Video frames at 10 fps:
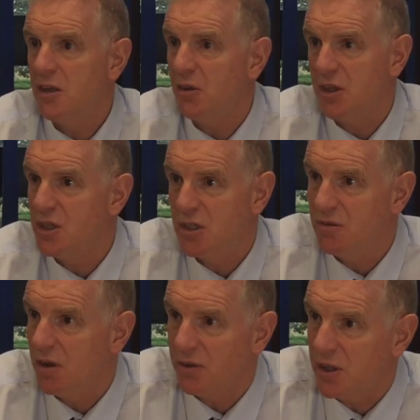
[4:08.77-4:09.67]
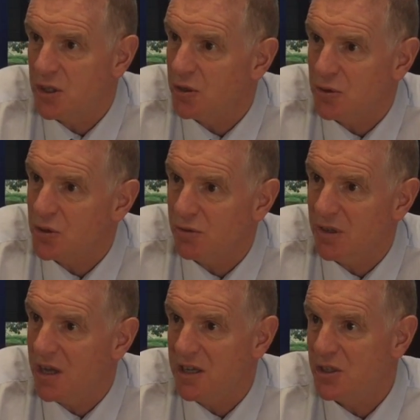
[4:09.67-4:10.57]
I don't think
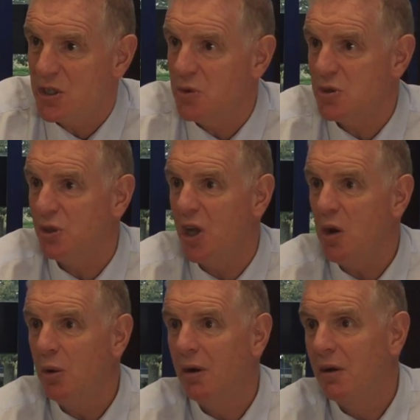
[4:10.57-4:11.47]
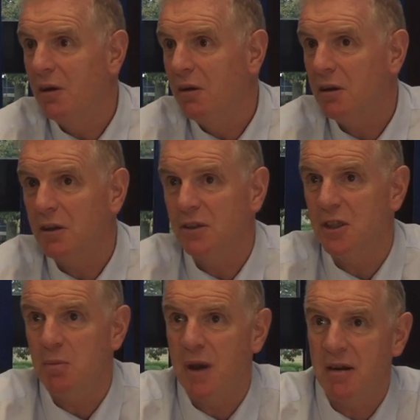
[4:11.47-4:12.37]
the students will know. I don't think
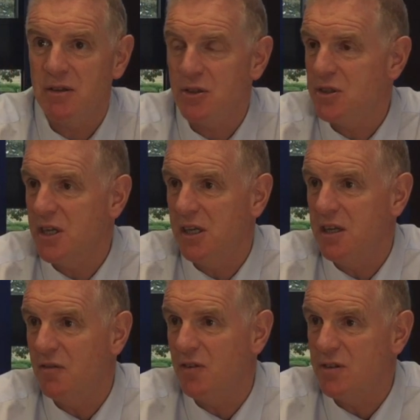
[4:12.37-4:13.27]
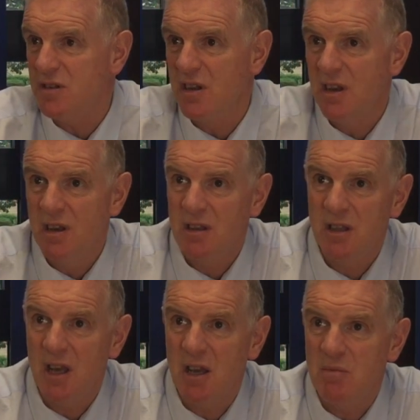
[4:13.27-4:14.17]
the parents will see any difference.
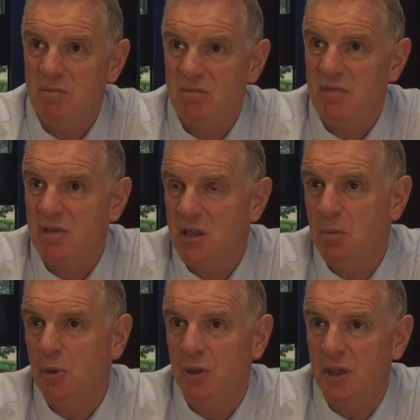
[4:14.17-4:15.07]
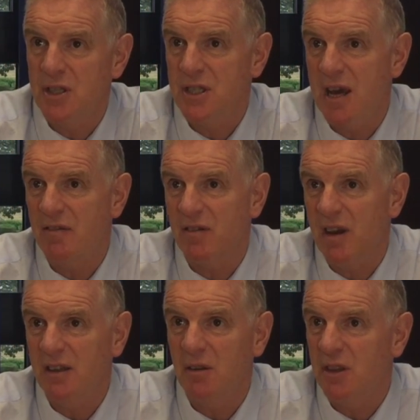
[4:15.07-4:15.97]
The bulk of the staff,
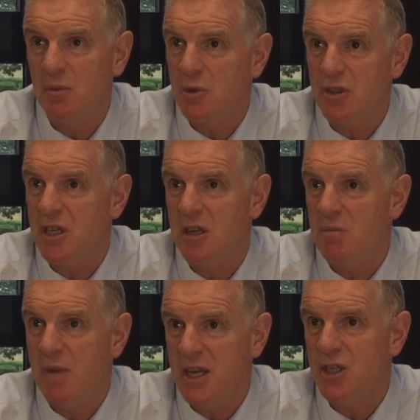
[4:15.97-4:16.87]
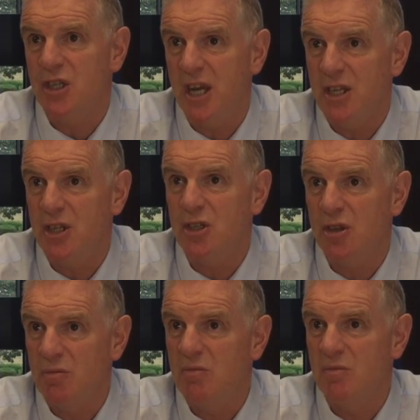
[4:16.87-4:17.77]
I don't think will see major changes.
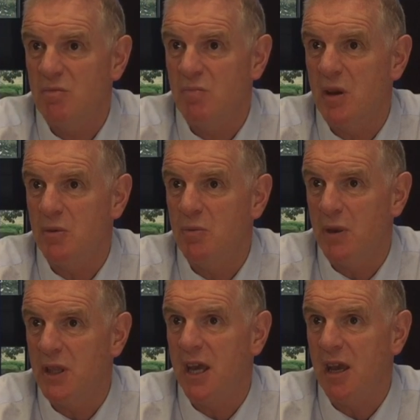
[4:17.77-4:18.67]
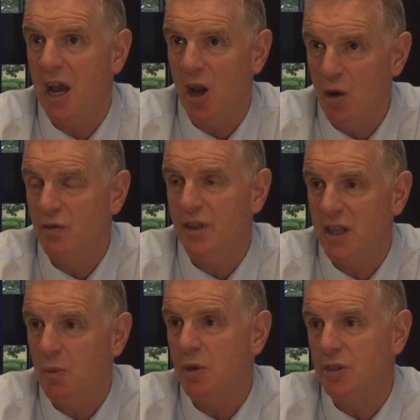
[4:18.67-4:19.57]
But they hopefully
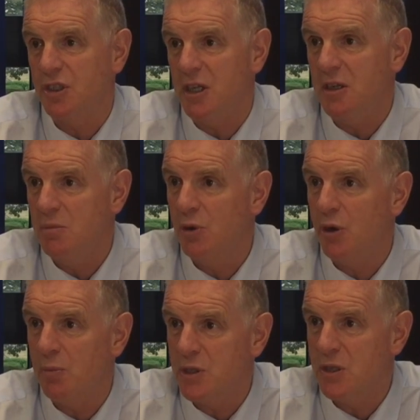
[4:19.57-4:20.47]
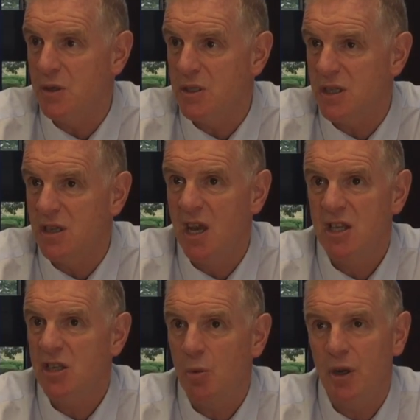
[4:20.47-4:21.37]
they will see more opportunities.
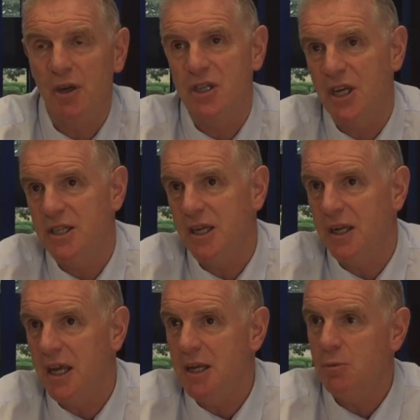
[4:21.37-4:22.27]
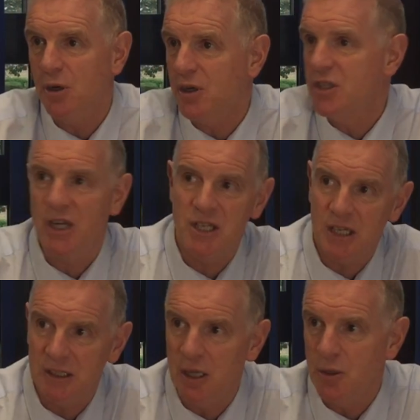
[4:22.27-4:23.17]
So we're not going to change our name, we're not going to change
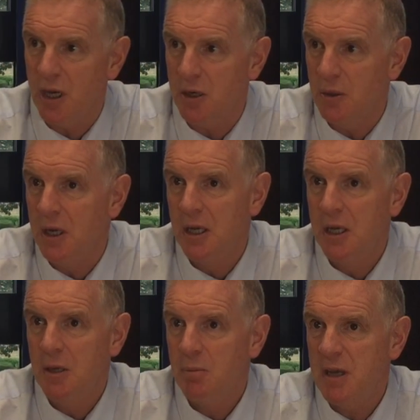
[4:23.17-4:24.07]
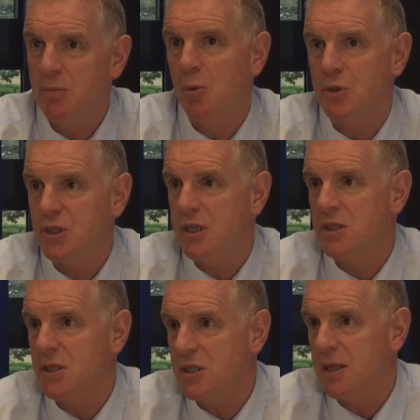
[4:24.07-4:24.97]
our logo. People will see
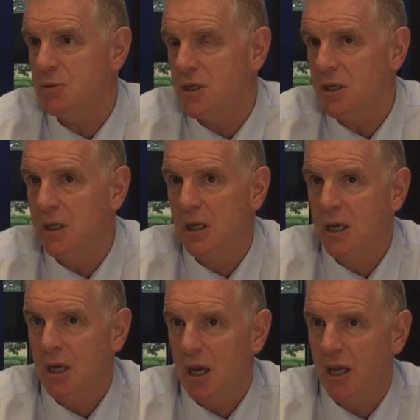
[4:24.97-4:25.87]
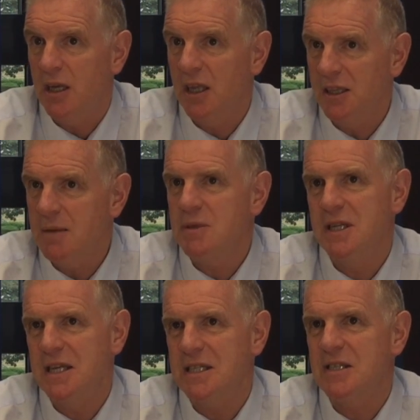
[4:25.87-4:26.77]
us as Lipson, and Lipson
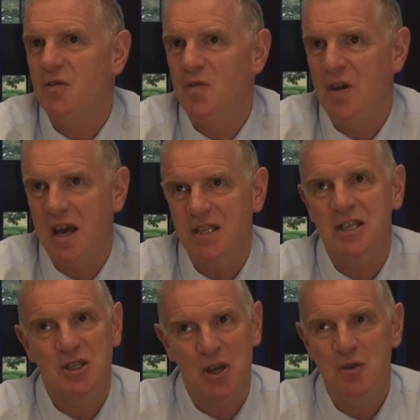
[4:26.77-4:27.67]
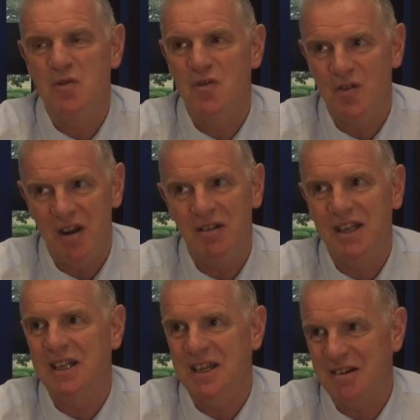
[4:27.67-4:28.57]
has its own very
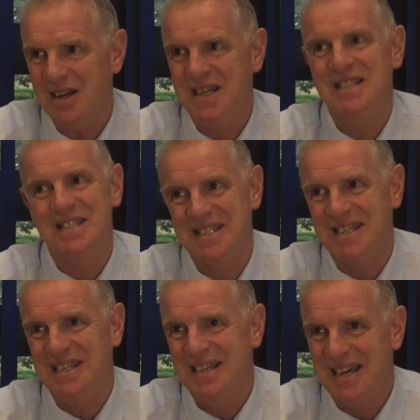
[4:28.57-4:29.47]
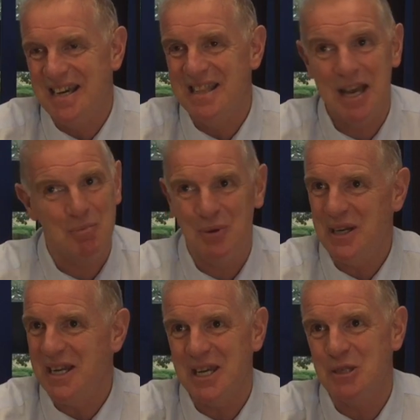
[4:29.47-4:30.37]
clear identity, and that
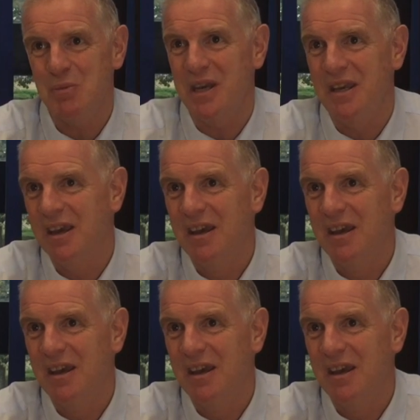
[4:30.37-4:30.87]
predates me.